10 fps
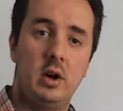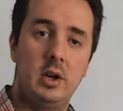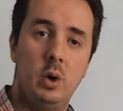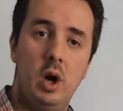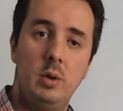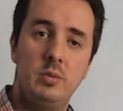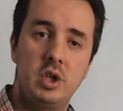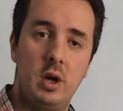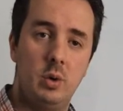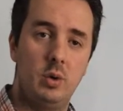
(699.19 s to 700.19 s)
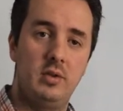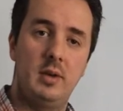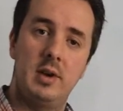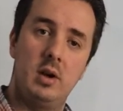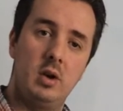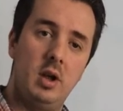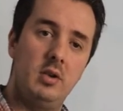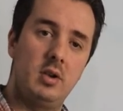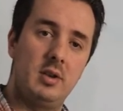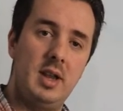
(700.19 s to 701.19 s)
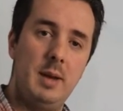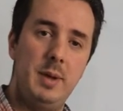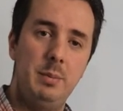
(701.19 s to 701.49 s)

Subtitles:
at the Ideal Home Show or something along those lines.